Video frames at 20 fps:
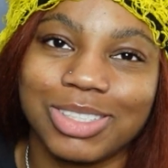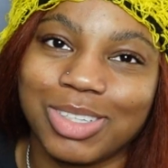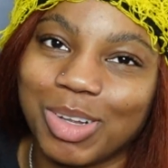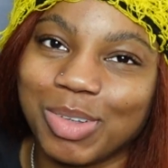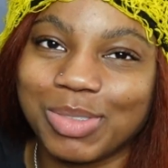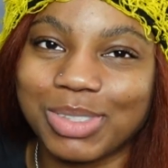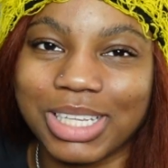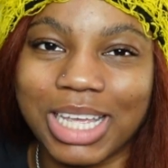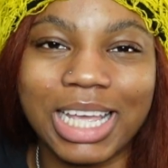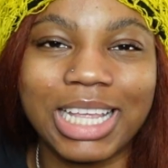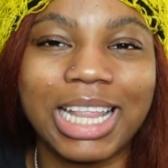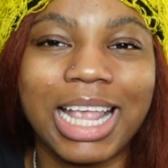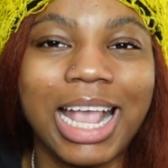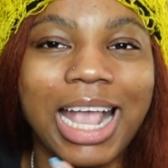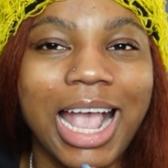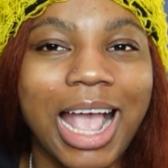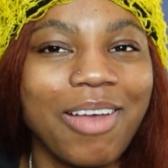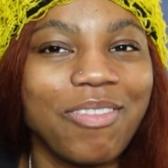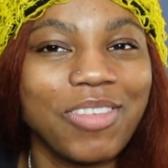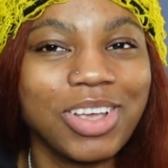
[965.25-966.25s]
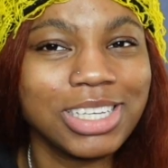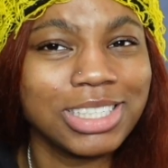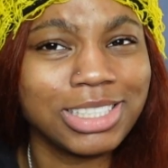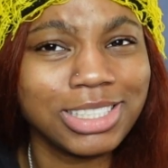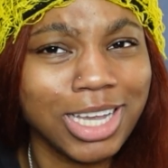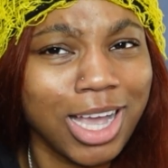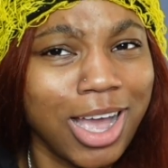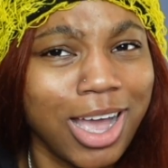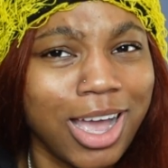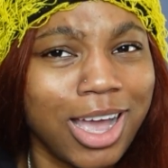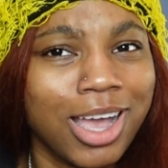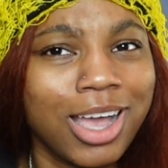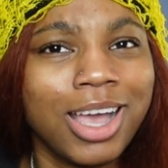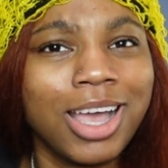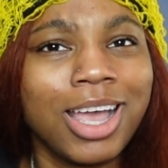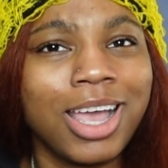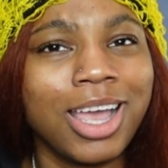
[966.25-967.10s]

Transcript: You know what I'm saying? Like, I missed y'all.